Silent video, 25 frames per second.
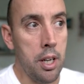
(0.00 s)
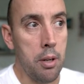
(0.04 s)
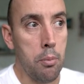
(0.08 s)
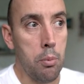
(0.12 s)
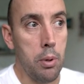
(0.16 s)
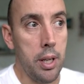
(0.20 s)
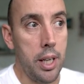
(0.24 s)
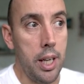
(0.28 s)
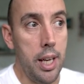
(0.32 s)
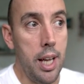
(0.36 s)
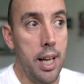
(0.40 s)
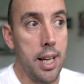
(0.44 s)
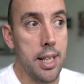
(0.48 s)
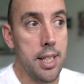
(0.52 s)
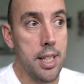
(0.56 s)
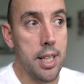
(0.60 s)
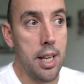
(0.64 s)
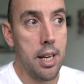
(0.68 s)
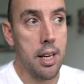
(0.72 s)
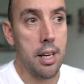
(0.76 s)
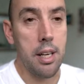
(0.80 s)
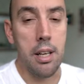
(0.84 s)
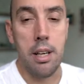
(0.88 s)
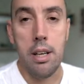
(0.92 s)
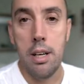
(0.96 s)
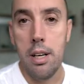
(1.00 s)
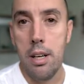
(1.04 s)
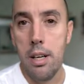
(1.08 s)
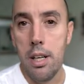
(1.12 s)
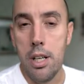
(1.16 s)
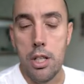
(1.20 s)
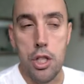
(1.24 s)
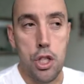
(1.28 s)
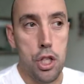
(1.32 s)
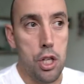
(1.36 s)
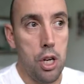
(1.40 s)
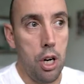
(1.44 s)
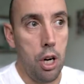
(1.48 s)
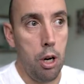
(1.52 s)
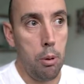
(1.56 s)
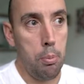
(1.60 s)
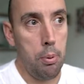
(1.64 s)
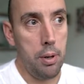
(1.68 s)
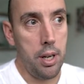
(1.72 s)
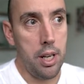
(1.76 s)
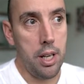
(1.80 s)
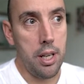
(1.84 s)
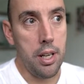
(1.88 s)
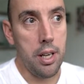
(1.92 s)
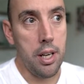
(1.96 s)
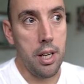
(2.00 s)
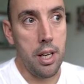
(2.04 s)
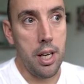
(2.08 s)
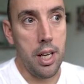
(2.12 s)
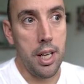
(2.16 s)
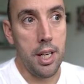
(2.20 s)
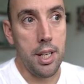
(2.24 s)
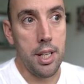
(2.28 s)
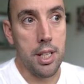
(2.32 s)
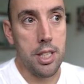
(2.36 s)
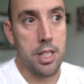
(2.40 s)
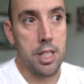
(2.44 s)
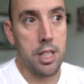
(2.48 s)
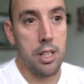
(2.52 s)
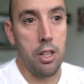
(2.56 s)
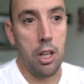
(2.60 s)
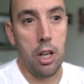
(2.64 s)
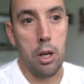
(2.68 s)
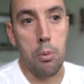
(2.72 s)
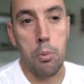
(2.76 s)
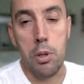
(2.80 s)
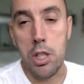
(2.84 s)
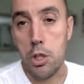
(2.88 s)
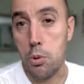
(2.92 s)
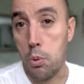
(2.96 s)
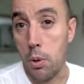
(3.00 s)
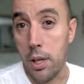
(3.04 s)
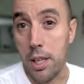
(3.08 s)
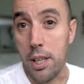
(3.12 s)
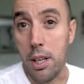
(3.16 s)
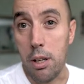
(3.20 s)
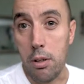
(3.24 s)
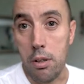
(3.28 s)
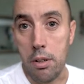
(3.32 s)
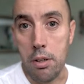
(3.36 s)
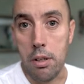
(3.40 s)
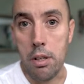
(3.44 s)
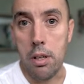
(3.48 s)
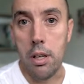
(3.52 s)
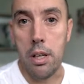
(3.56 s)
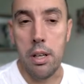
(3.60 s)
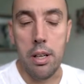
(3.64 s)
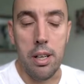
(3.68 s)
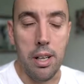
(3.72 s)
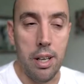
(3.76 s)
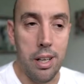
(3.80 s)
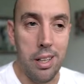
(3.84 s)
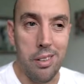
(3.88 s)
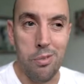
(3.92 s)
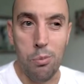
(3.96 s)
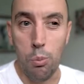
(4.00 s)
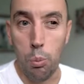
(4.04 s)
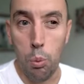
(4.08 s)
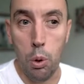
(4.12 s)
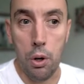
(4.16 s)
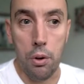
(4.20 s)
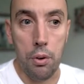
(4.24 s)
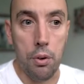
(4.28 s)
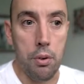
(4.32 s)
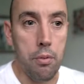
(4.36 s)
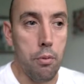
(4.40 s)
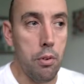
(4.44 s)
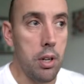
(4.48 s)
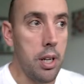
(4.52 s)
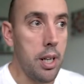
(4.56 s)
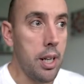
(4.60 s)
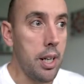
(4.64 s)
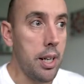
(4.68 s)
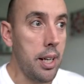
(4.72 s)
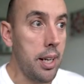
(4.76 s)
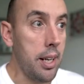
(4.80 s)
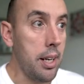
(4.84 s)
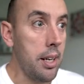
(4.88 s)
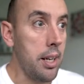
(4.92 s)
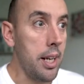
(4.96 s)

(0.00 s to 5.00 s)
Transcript: We're getting sharpening in the sky, which we don't want really.